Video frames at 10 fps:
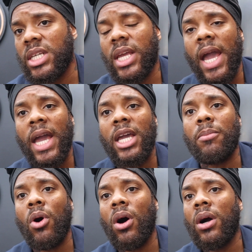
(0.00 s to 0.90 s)
the
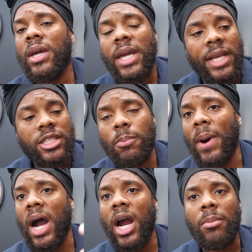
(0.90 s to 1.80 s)
game or
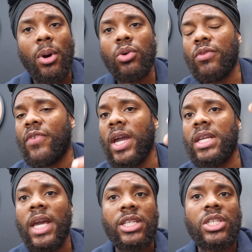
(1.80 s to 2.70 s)
inspire, motivate,
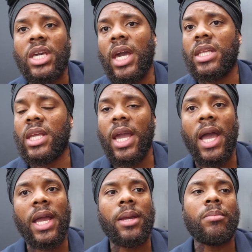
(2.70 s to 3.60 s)
educate the
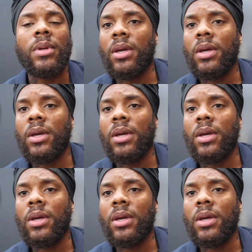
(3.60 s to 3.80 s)
game,